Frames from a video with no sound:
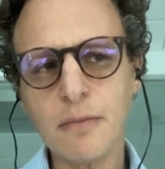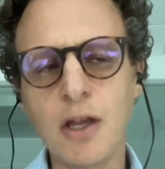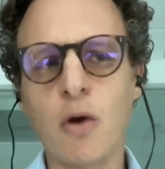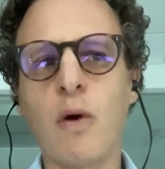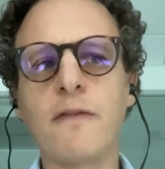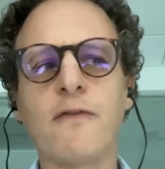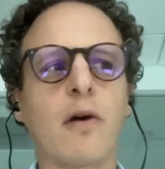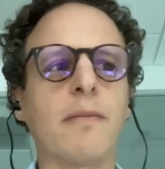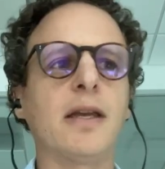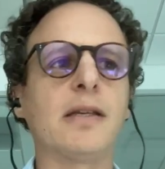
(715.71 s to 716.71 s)
You know, one
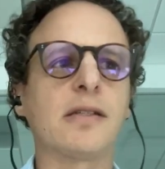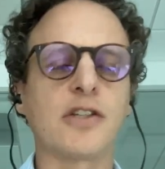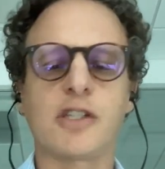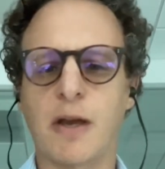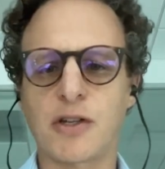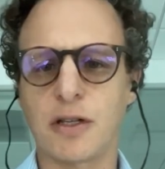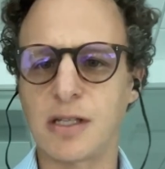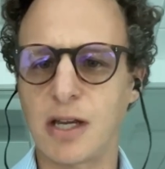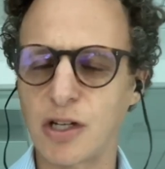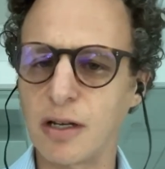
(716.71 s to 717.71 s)
form is just
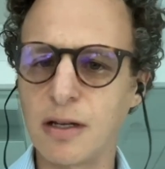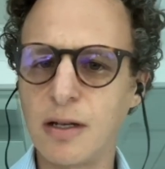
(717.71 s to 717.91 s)
specialization.